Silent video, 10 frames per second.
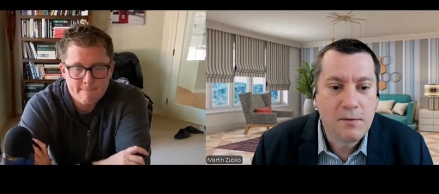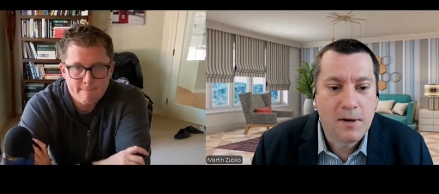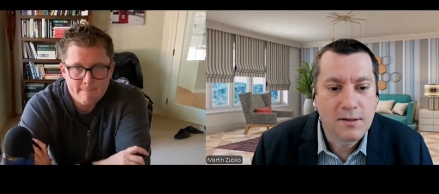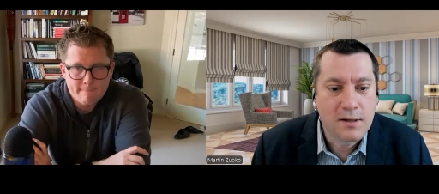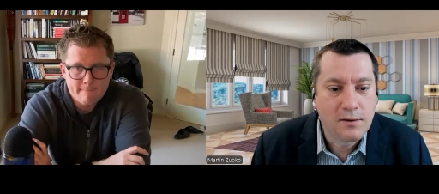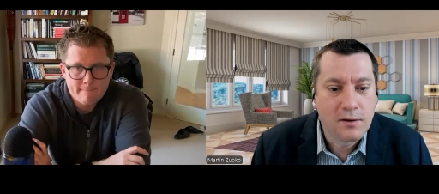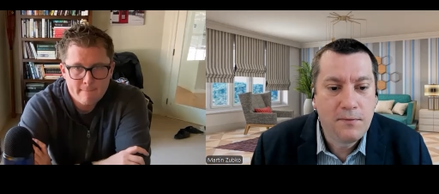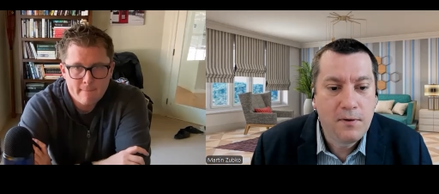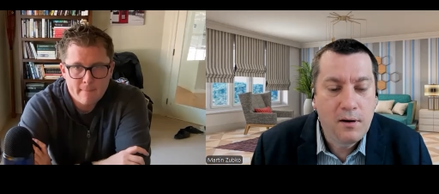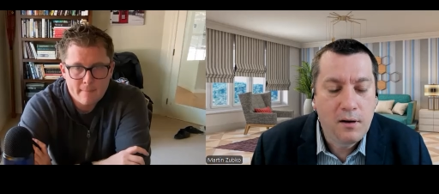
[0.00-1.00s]
Speaker 1: ones are not
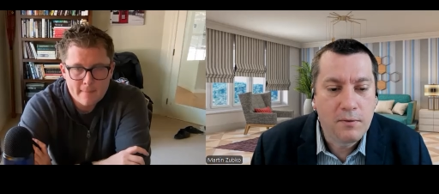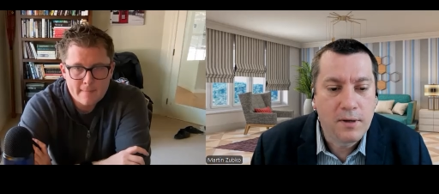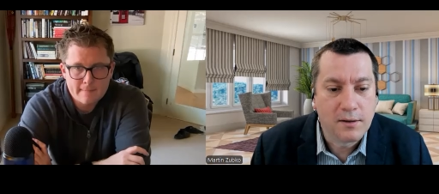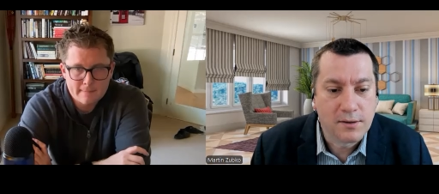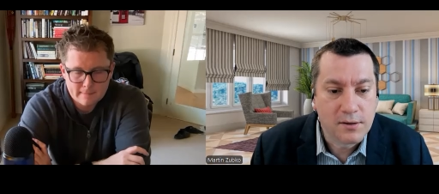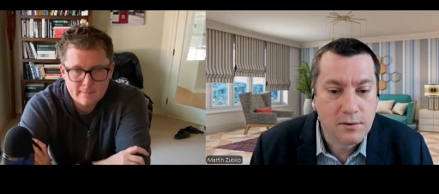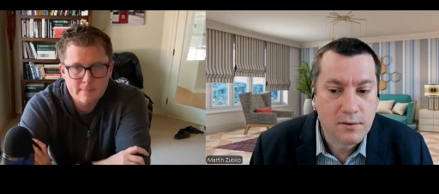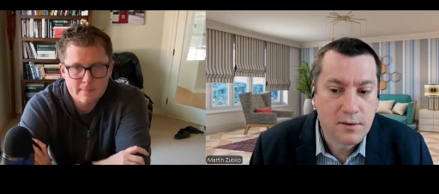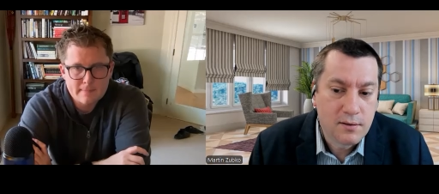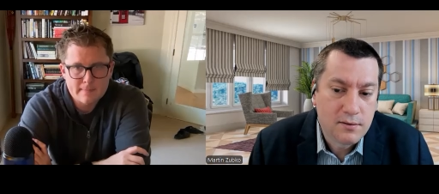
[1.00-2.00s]
following the
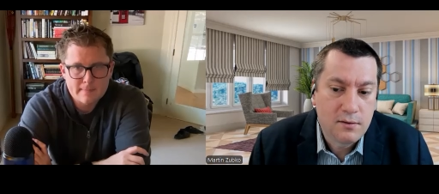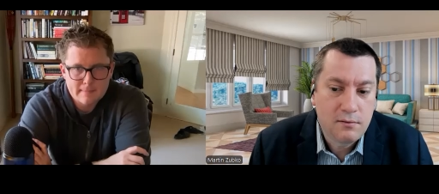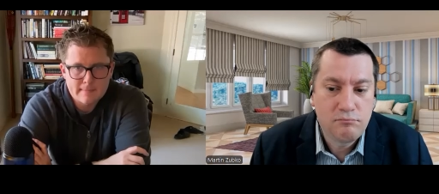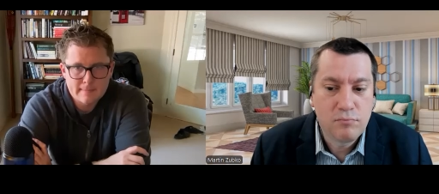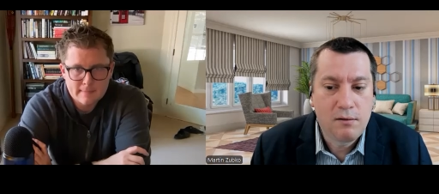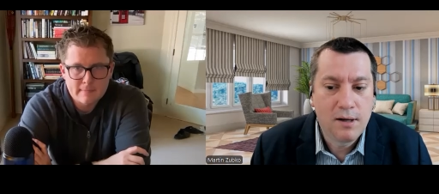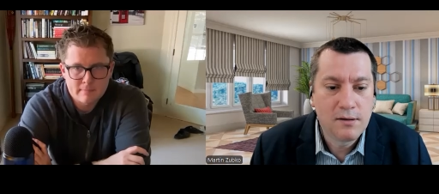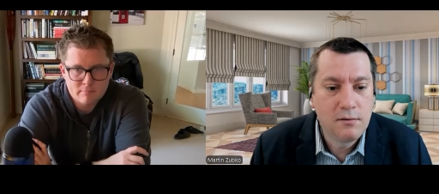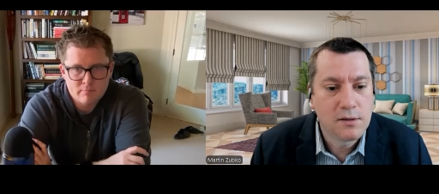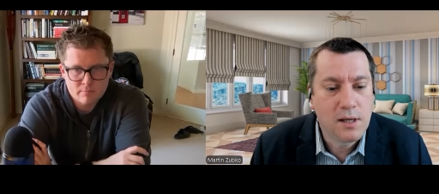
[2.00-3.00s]
suit, so
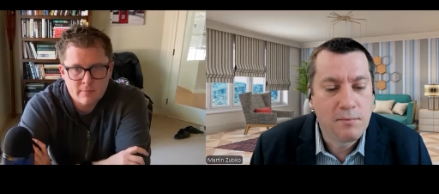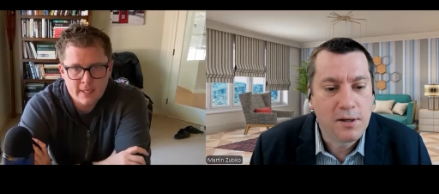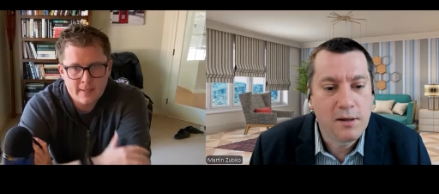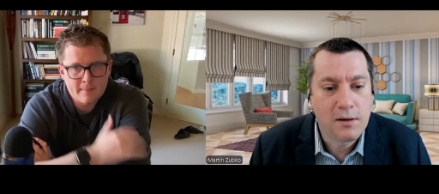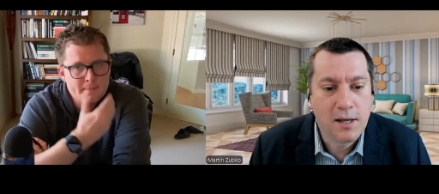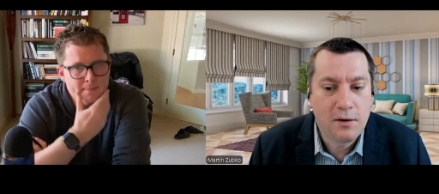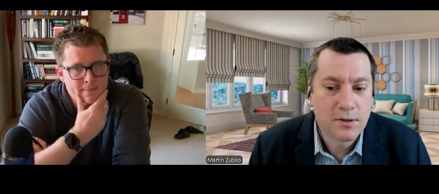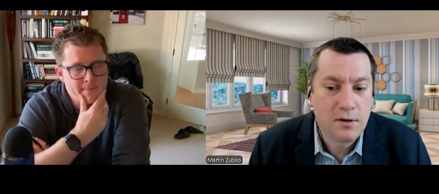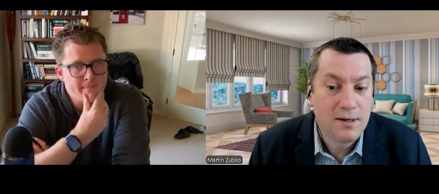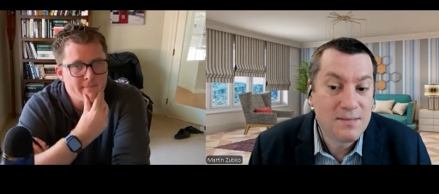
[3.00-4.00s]
let's do something, yeah. and
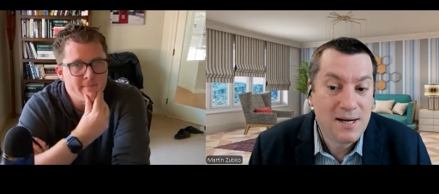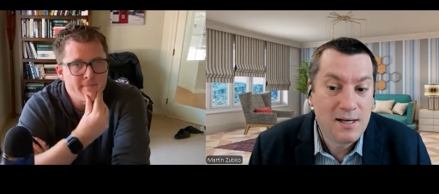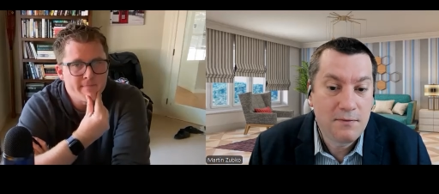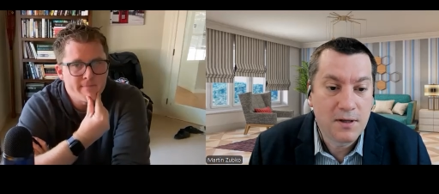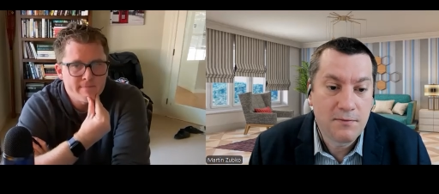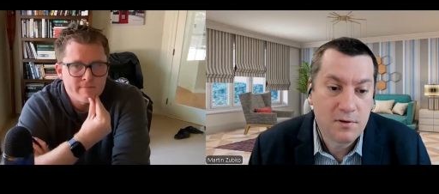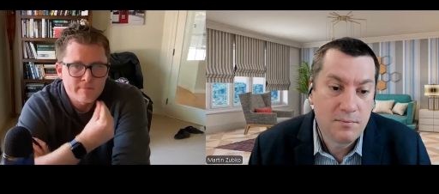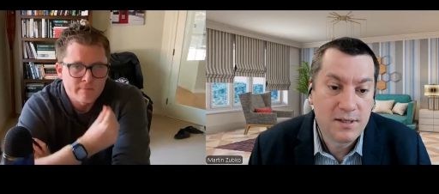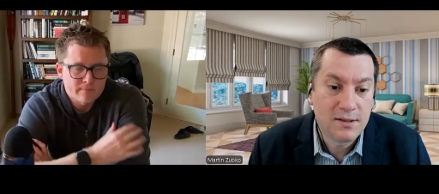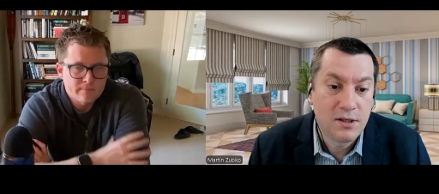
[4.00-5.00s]
also let's benefit
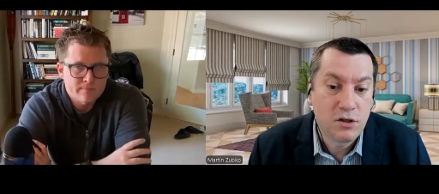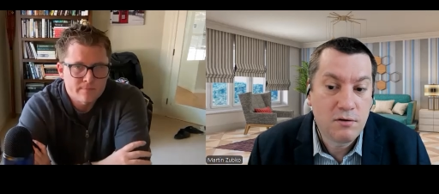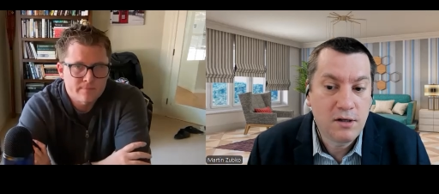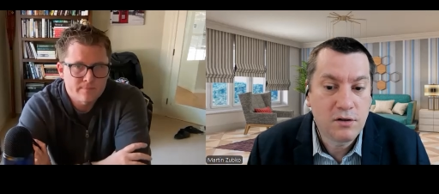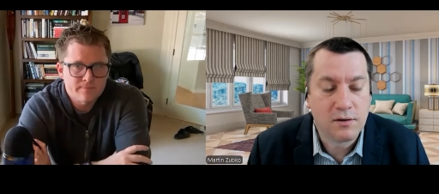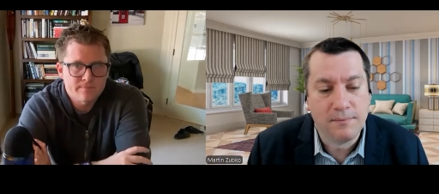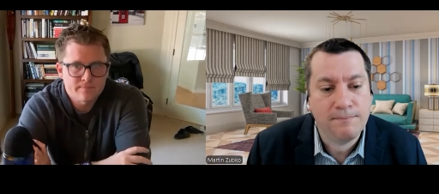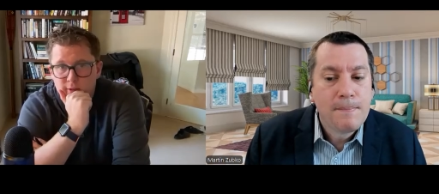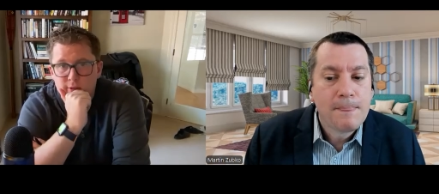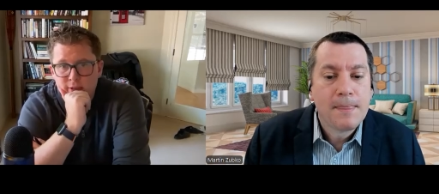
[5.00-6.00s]
from this situation.
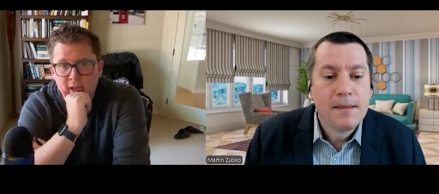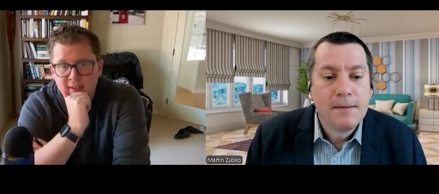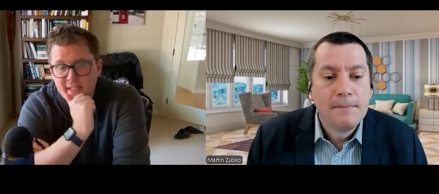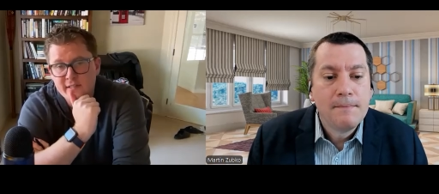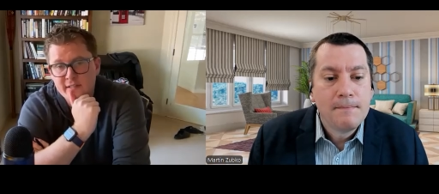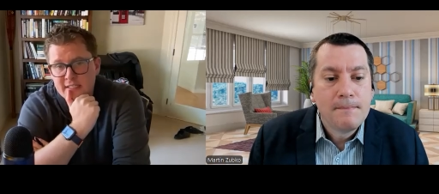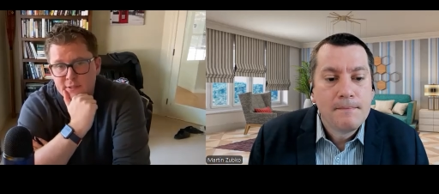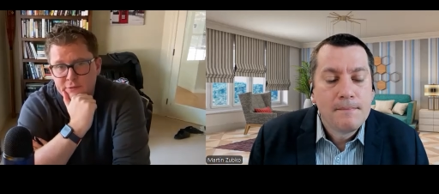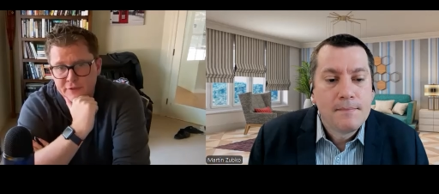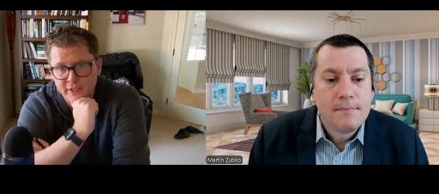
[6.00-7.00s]
Speaker 2: Yeah, that's that's the
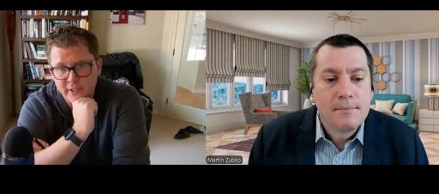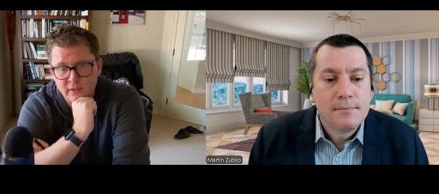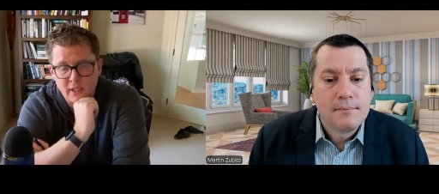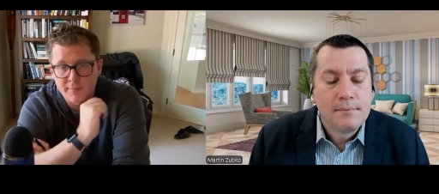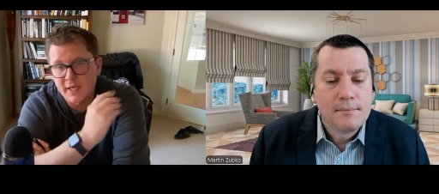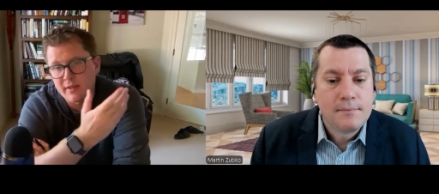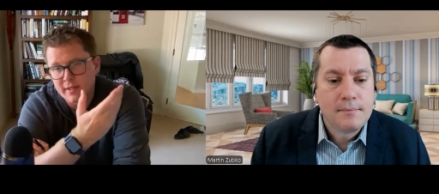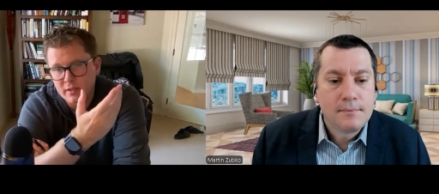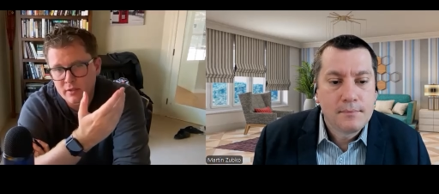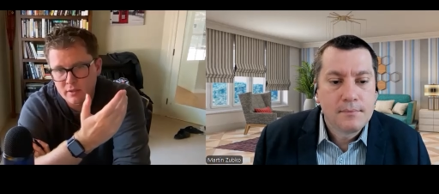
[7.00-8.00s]
fear. I mean, I
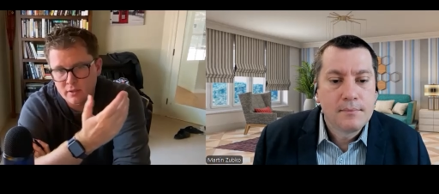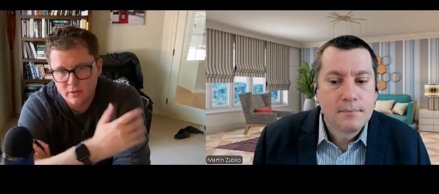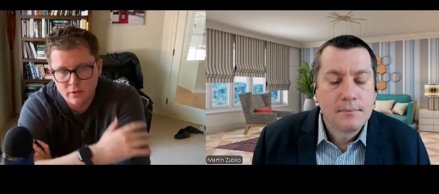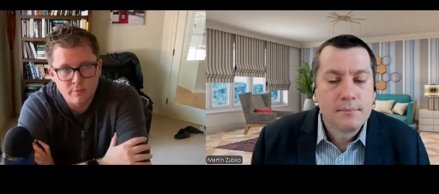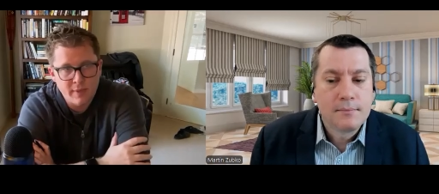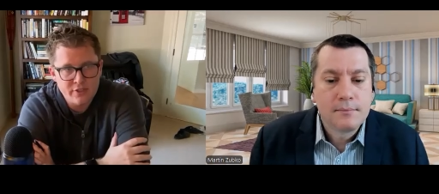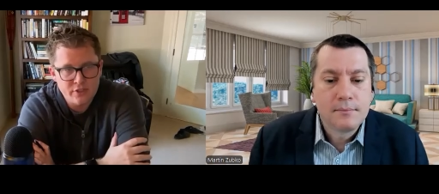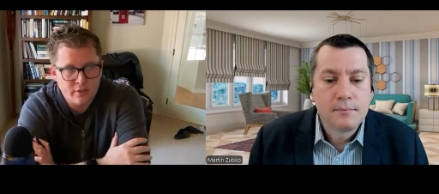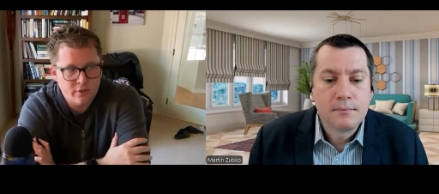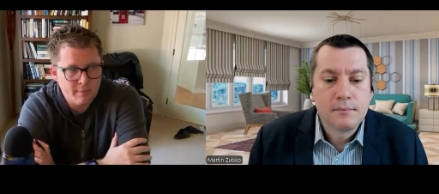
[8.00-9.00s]
think that the the
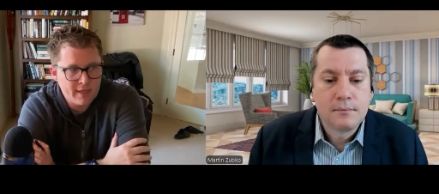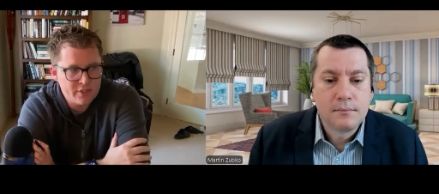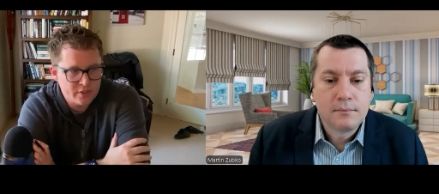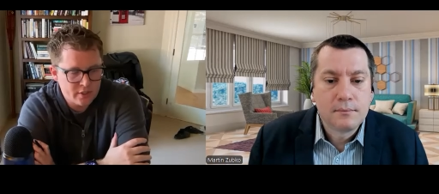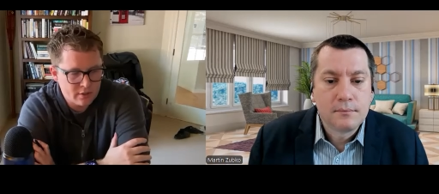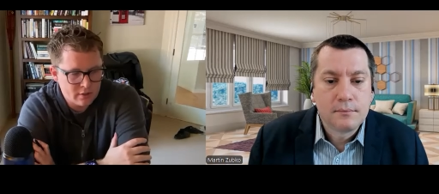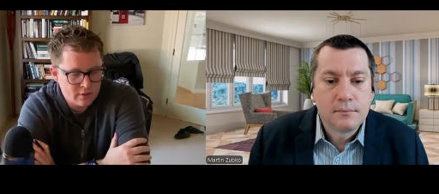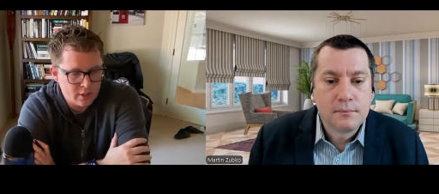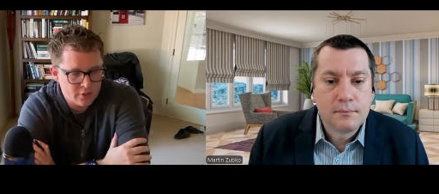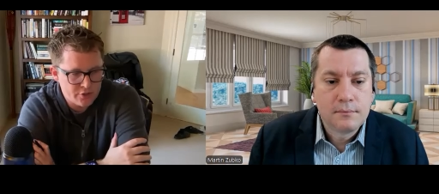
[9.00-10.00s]
major the major
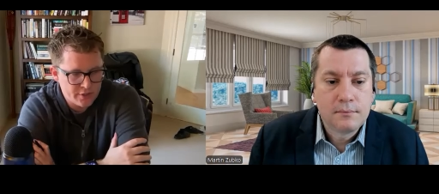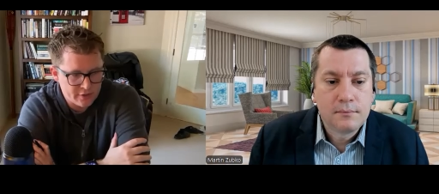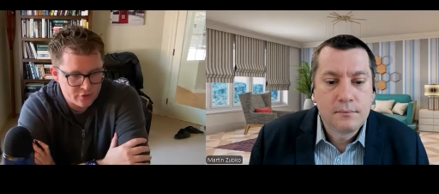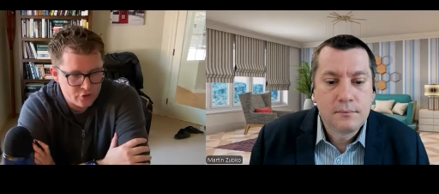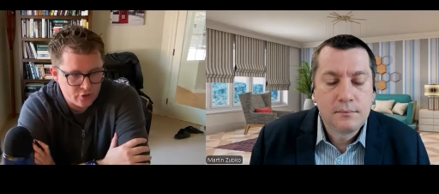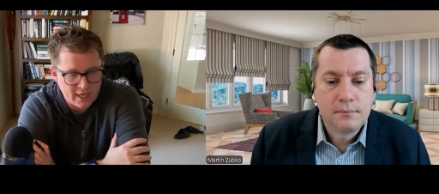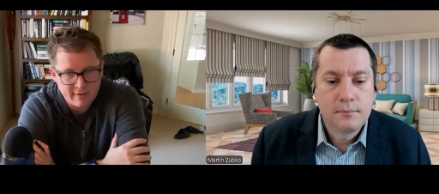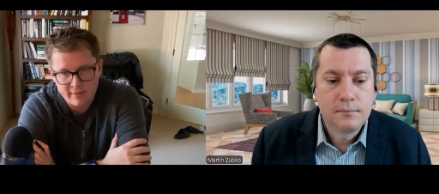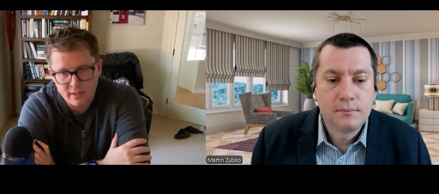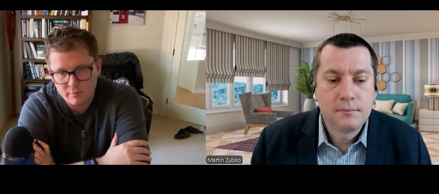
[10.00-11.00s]
country that's driving